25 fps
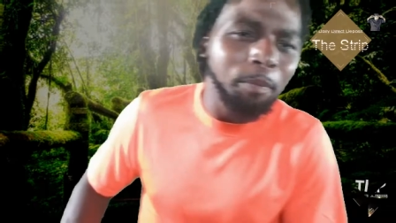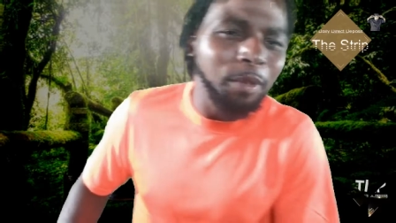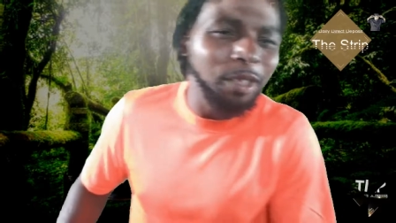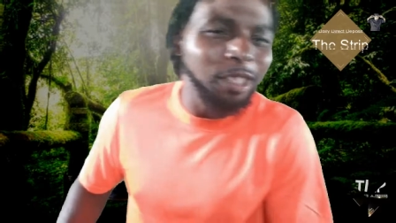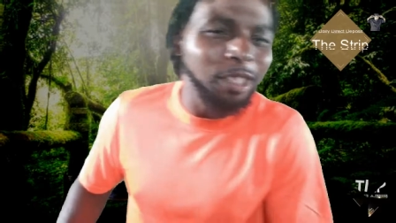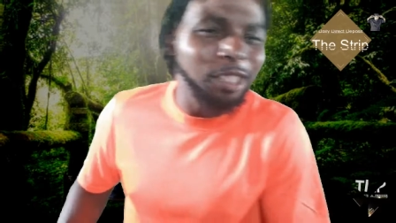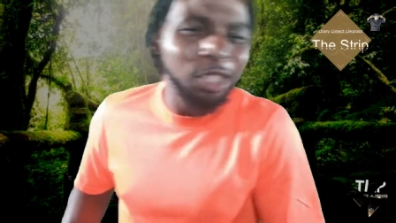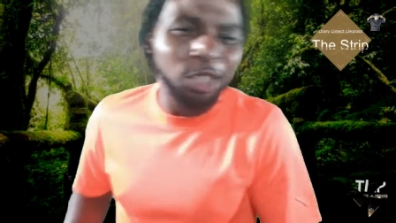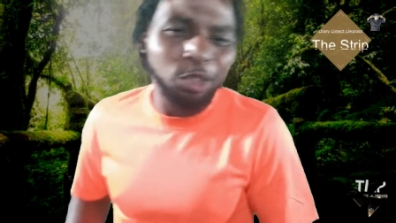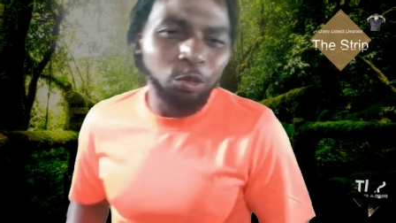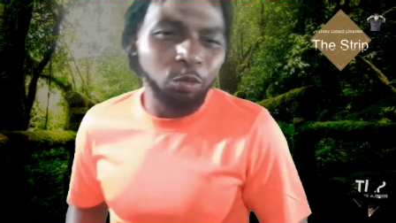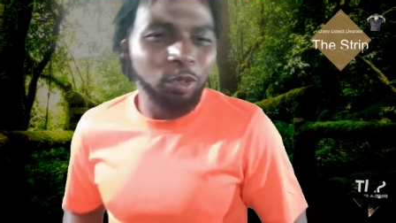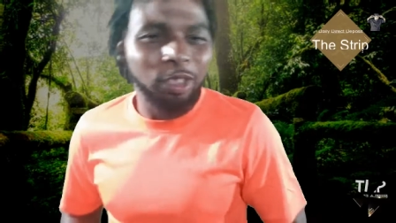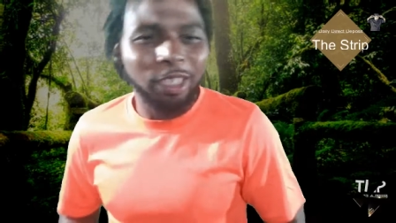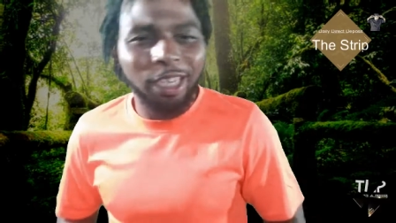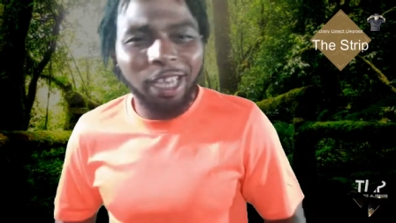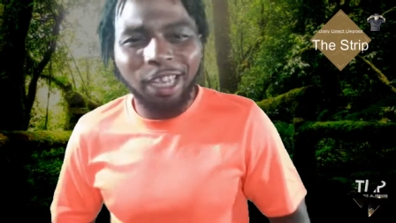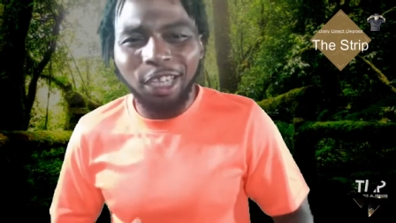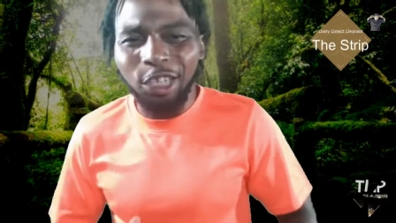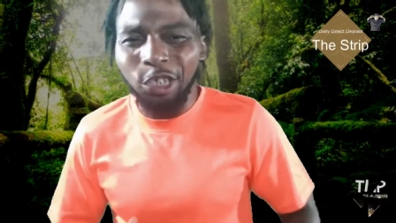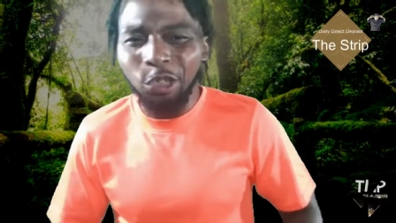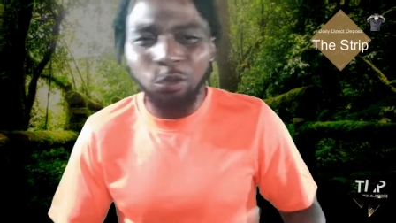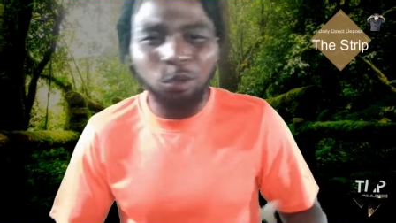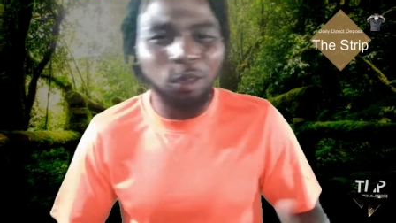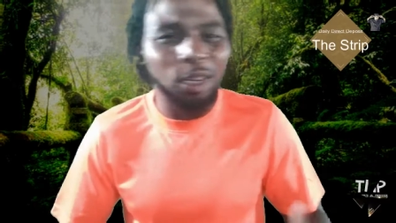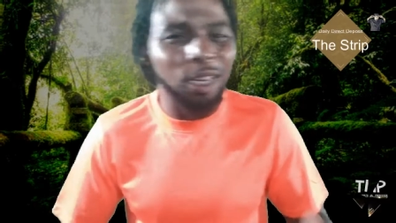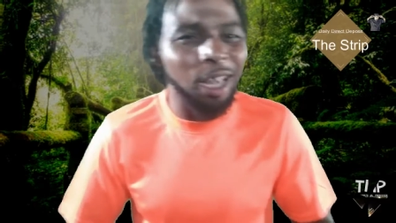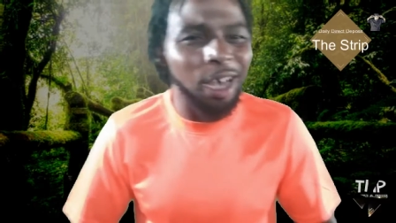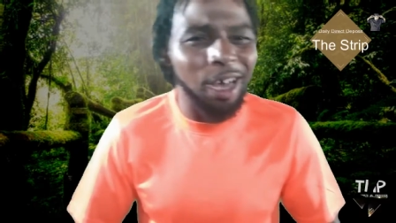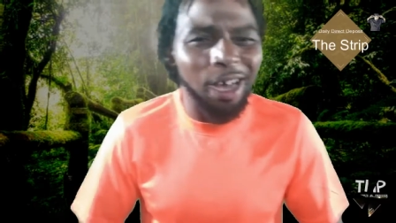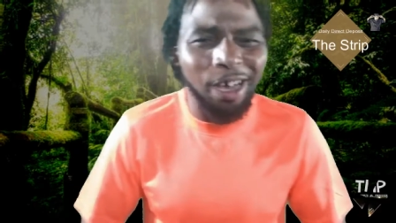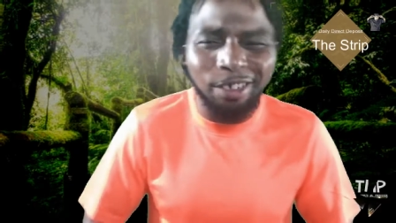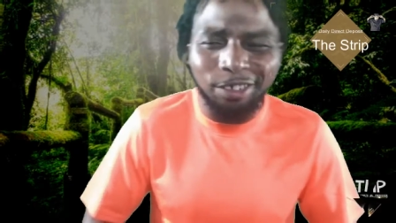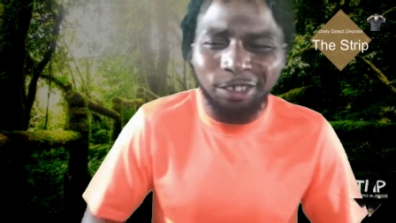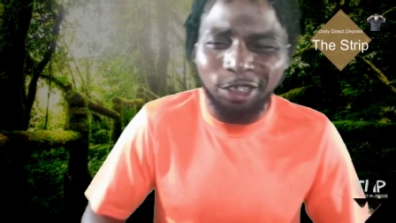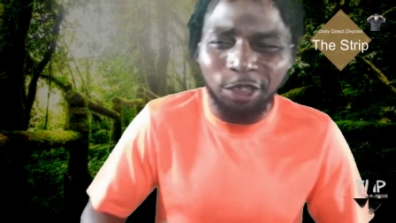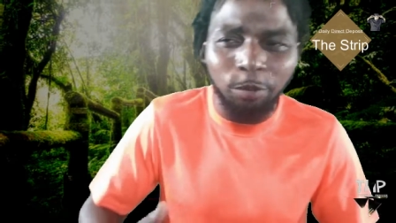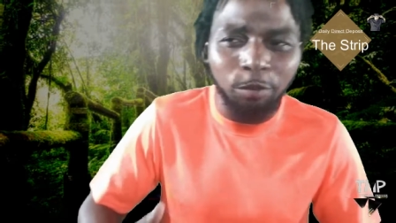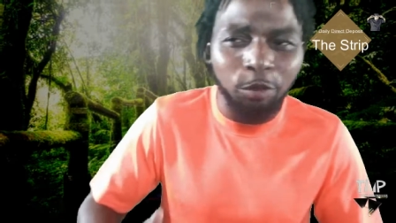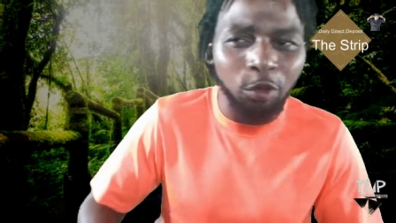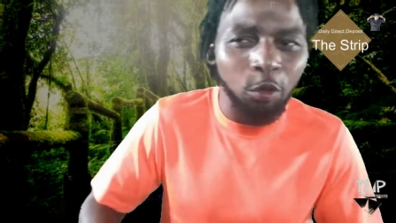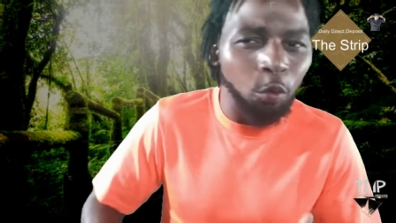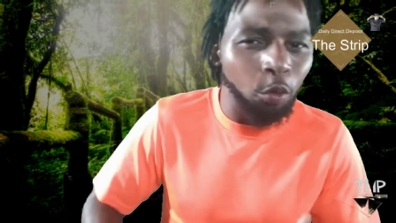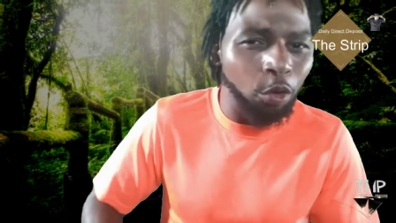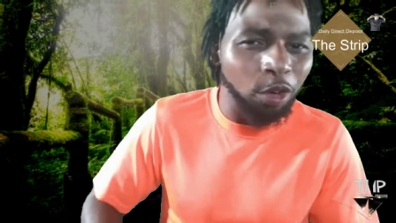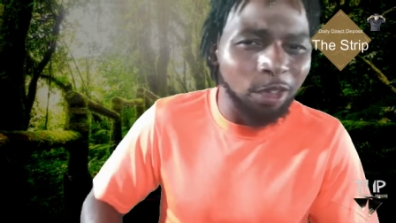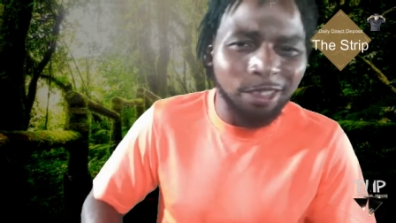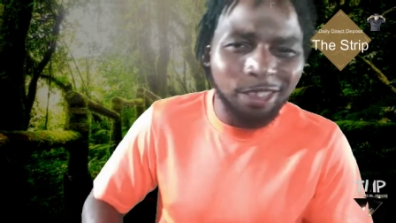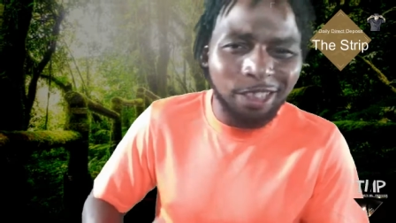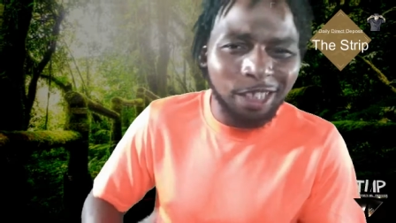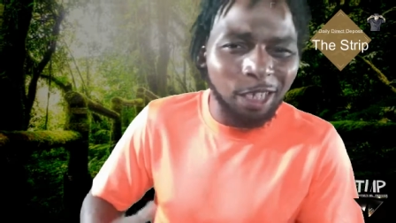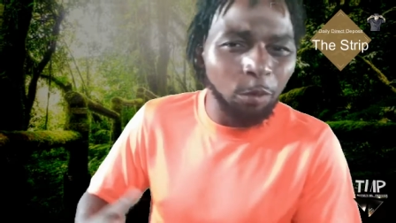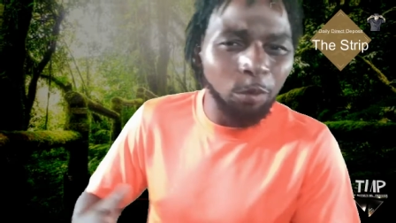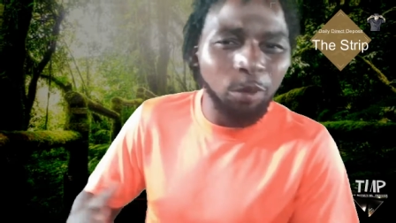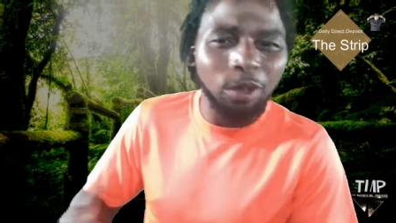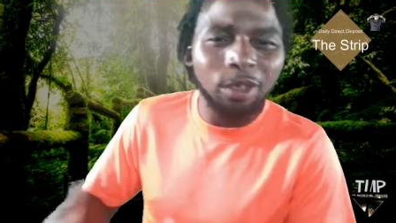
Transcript: because we can't utilize some of the ones that